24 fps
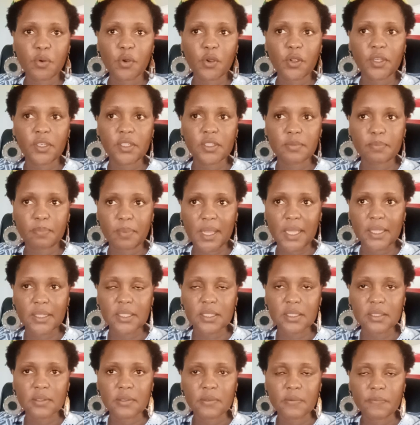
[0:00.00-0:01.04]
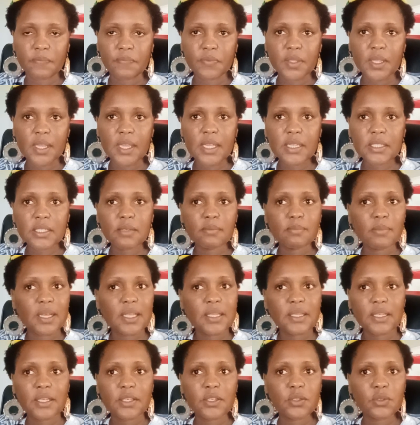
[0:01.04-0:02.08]
point, but as a
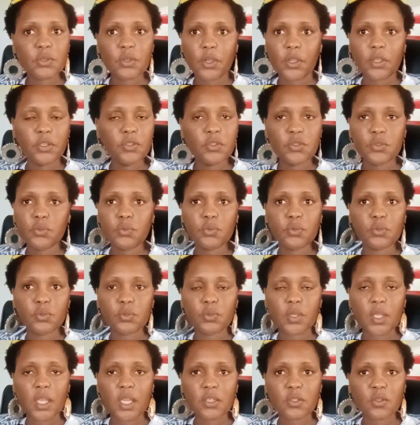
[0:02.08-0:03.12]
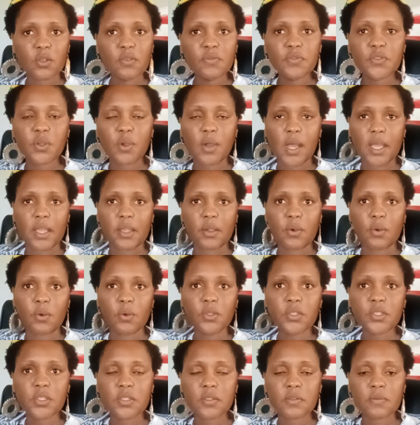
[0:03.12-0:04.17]
mother, you're going to get off your high
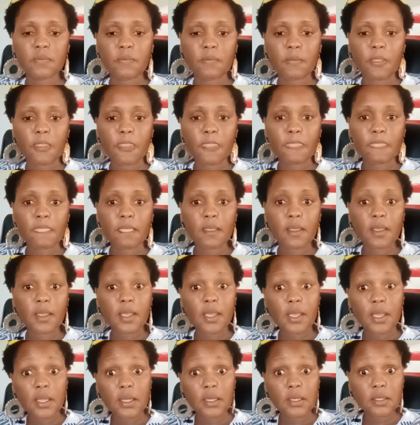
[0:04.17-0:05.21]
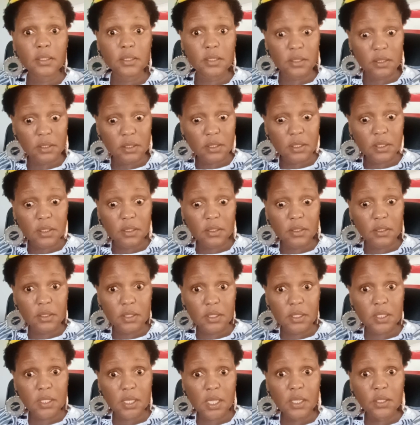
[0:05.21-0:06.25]
horse and
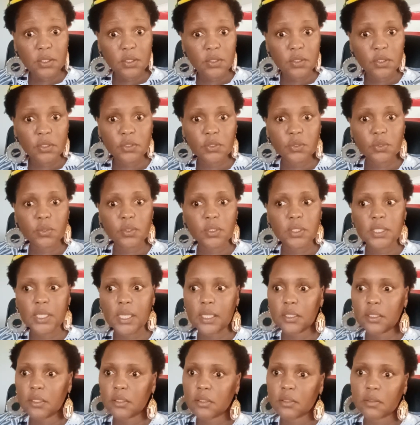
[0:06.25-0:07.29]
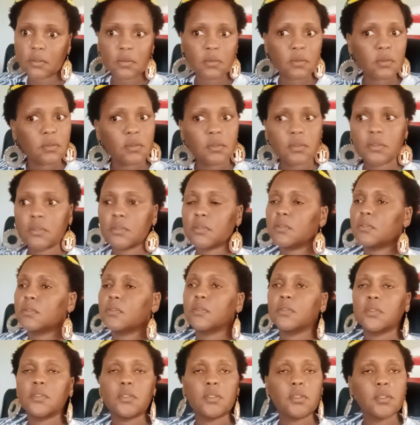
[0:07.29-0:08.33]
say to your daughter,
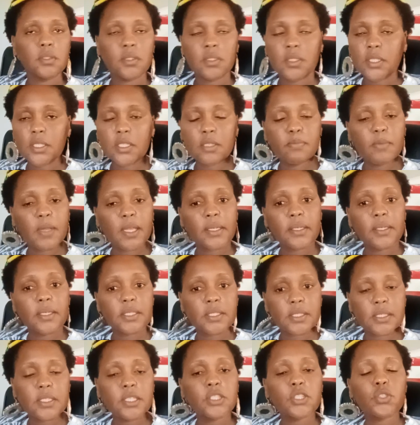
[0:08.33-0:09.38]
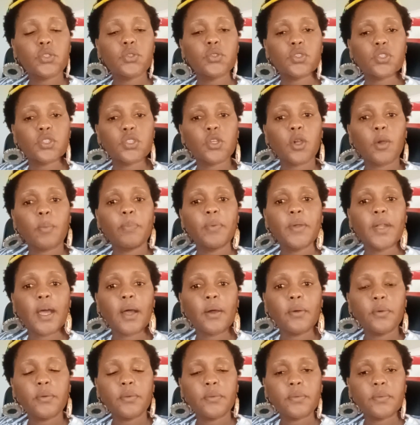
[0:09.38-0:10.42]
This madness needs to stop
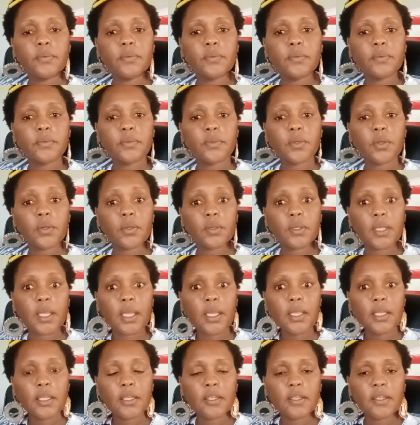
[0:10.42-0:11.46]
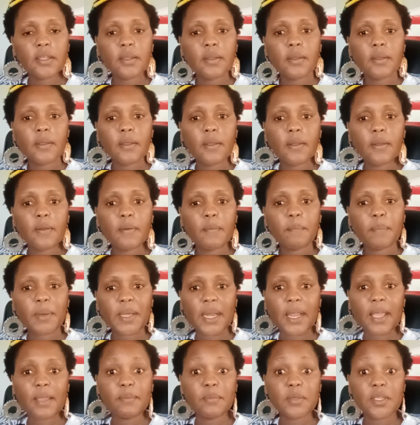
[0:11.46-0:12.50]
now. Okay?
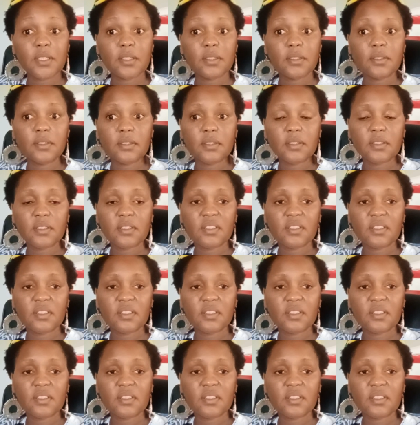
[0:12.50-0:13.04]
But I mean,